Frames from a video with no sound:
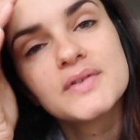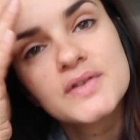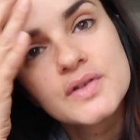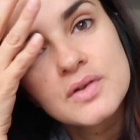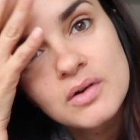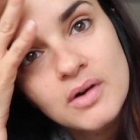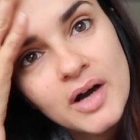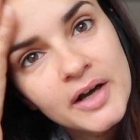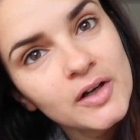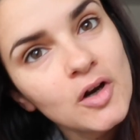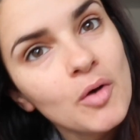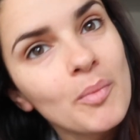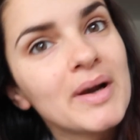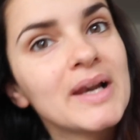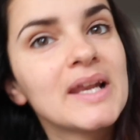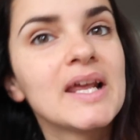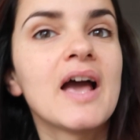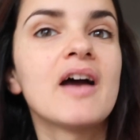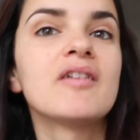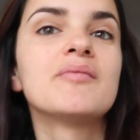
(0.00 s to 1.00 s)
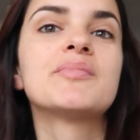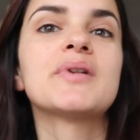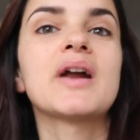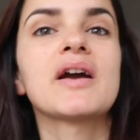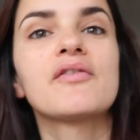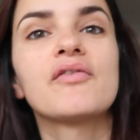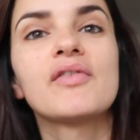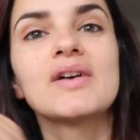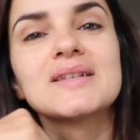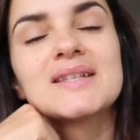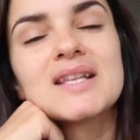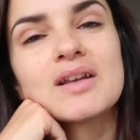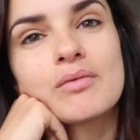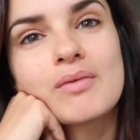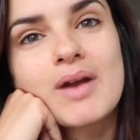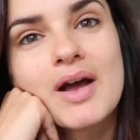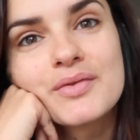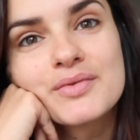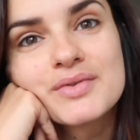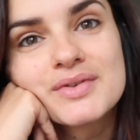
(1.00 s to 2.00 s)
So I normally have breakfast
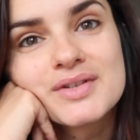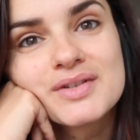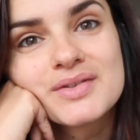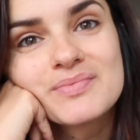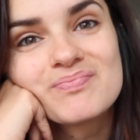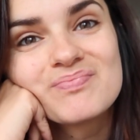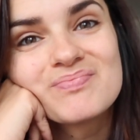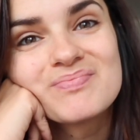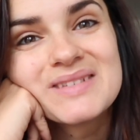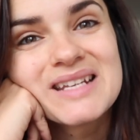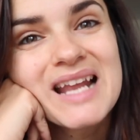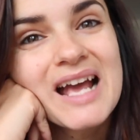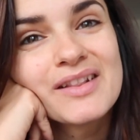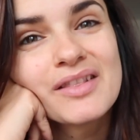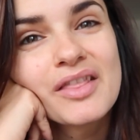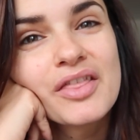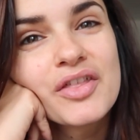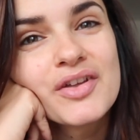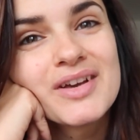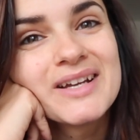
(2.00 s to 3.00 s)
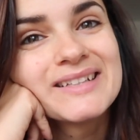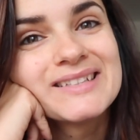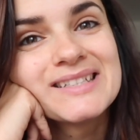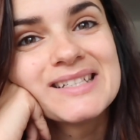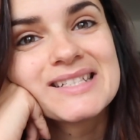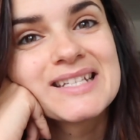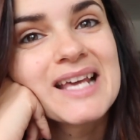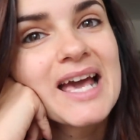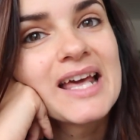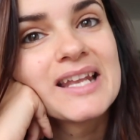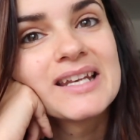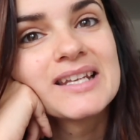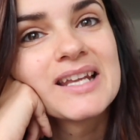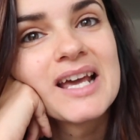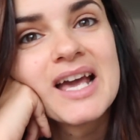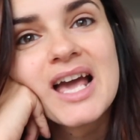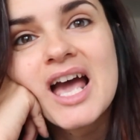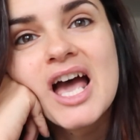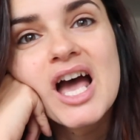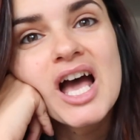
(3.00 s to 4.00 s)
around 9:30,
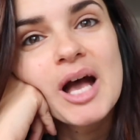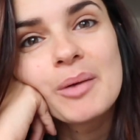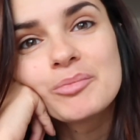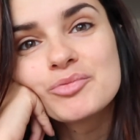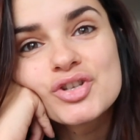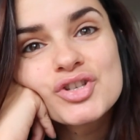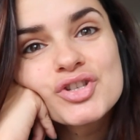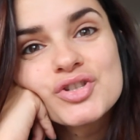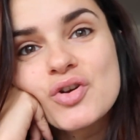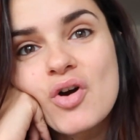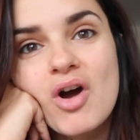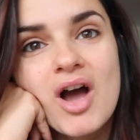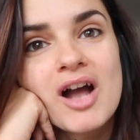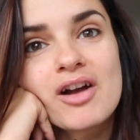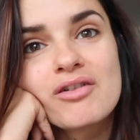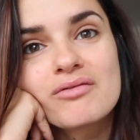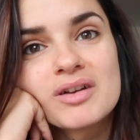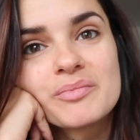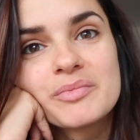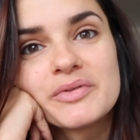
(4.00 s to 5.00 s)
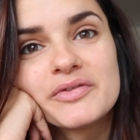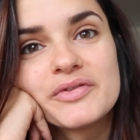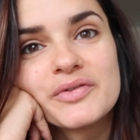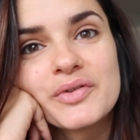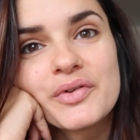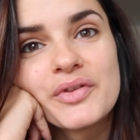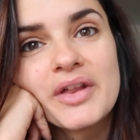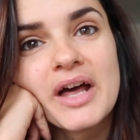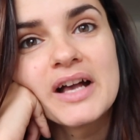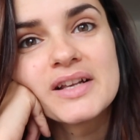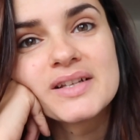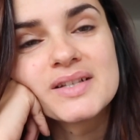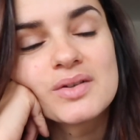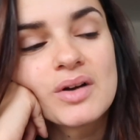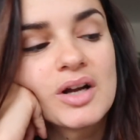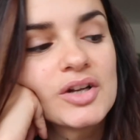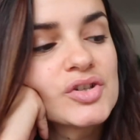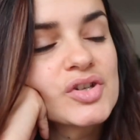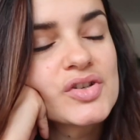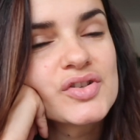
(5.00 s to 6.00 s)
10. I'm just not hungry before that, so
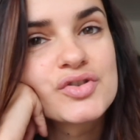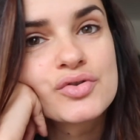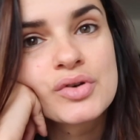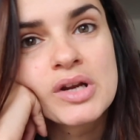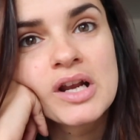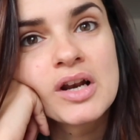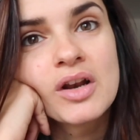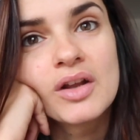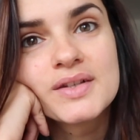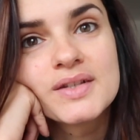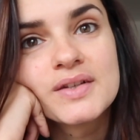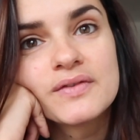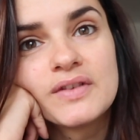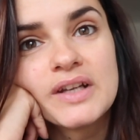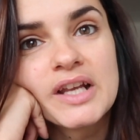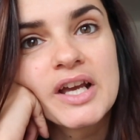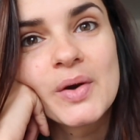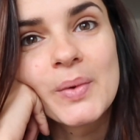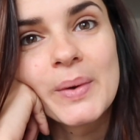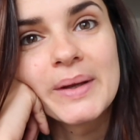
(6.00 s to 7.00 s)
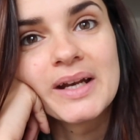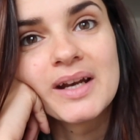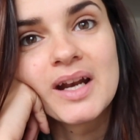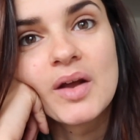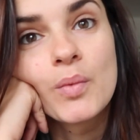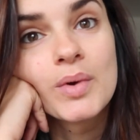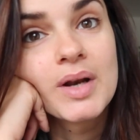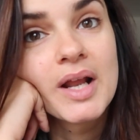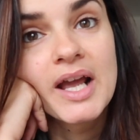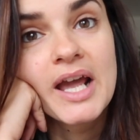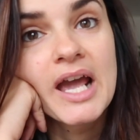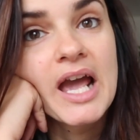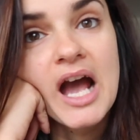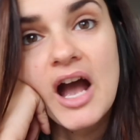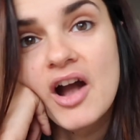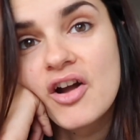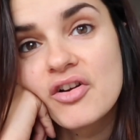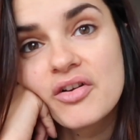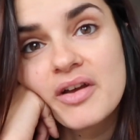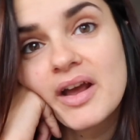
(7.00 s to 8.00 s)
I just drink lots of liquid, and then when I get
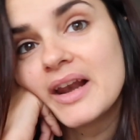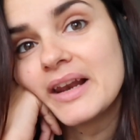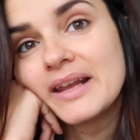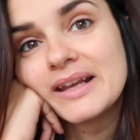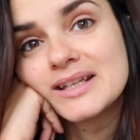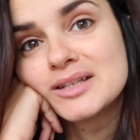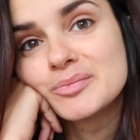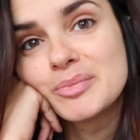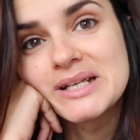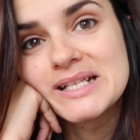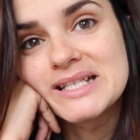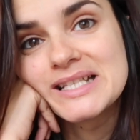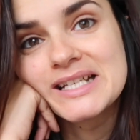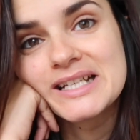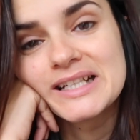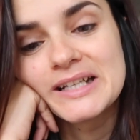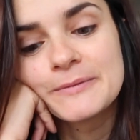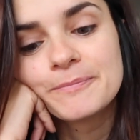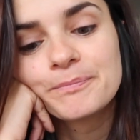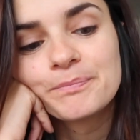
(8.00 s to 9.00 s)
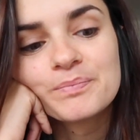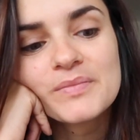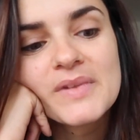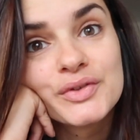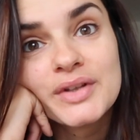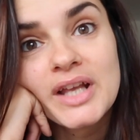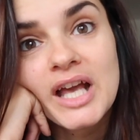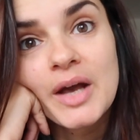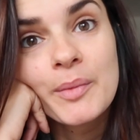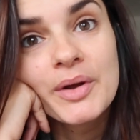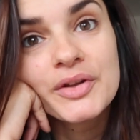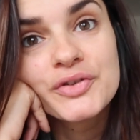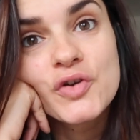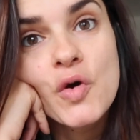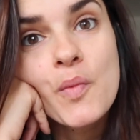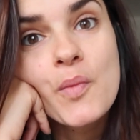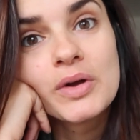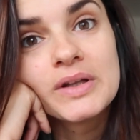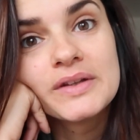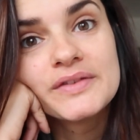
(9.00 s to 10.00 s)
hungry I'll eat basically. Today I'm at
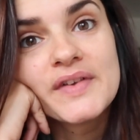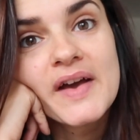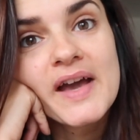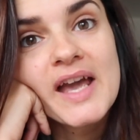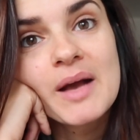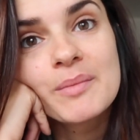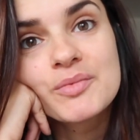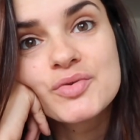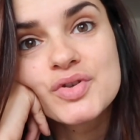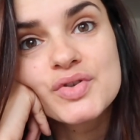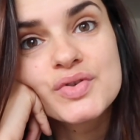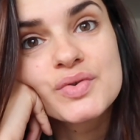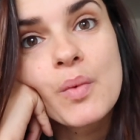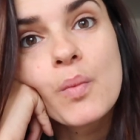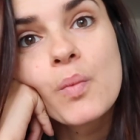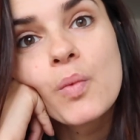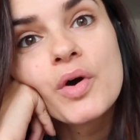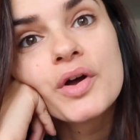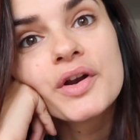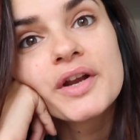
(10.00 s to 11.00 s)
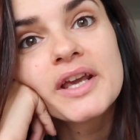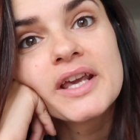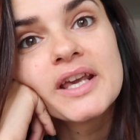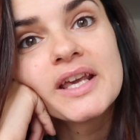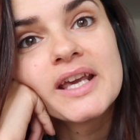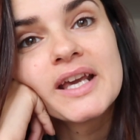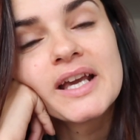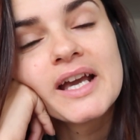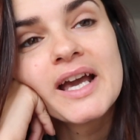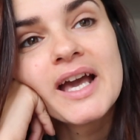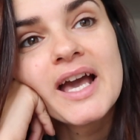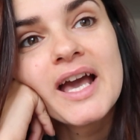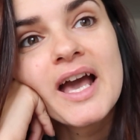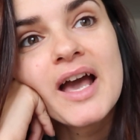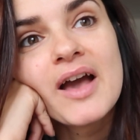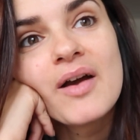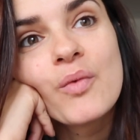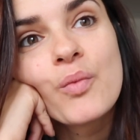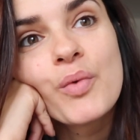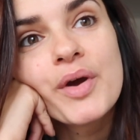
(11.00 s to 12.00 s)
home all day. I'm just working,
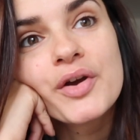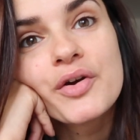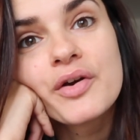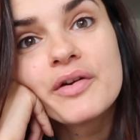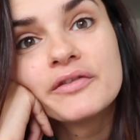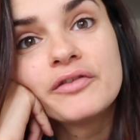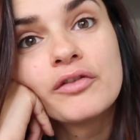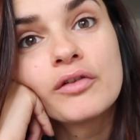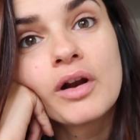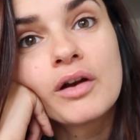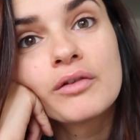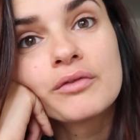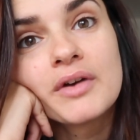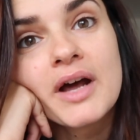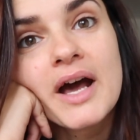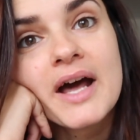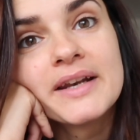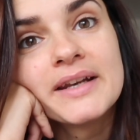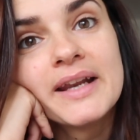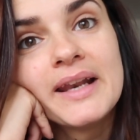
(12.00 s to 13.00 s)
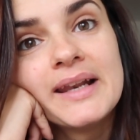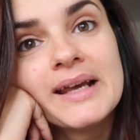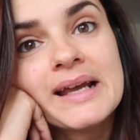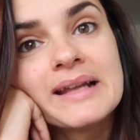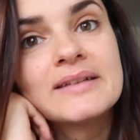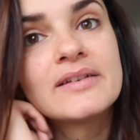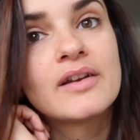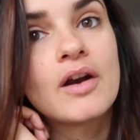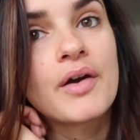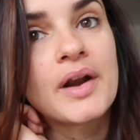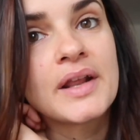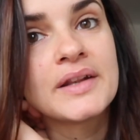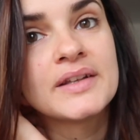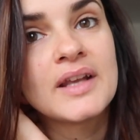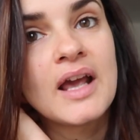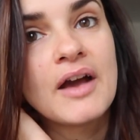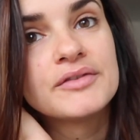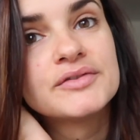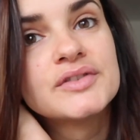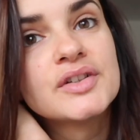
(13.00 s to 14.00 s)
and we're going for a run later on in
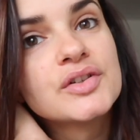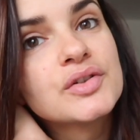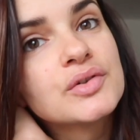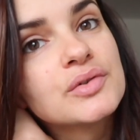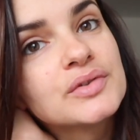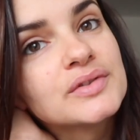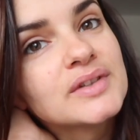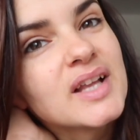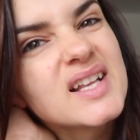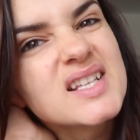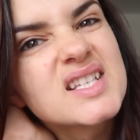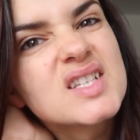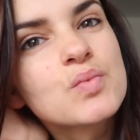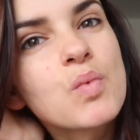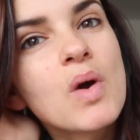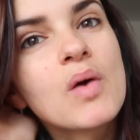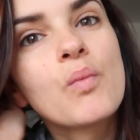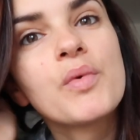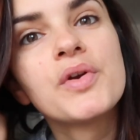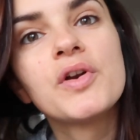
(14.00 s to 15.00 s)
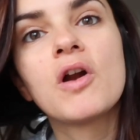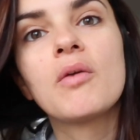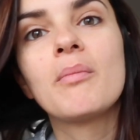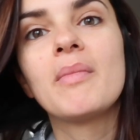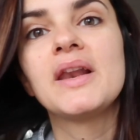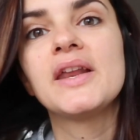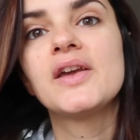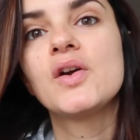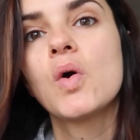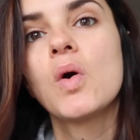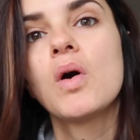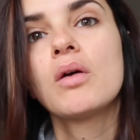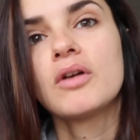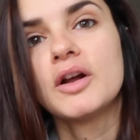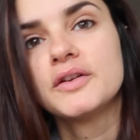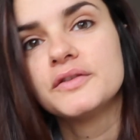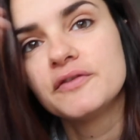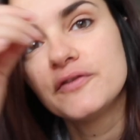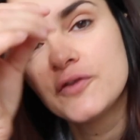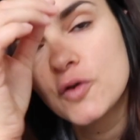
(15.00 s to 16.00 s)
the afternoon. That's when we normally go,
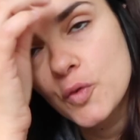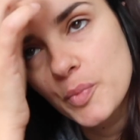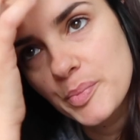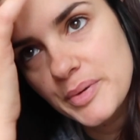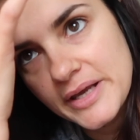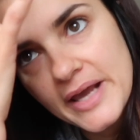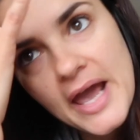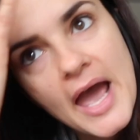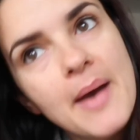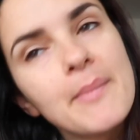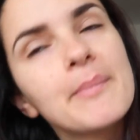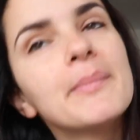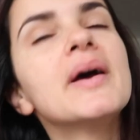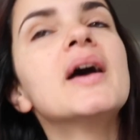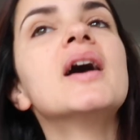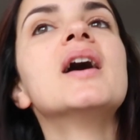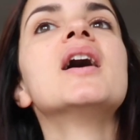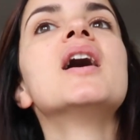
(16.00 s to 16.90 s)
around 4 p.m.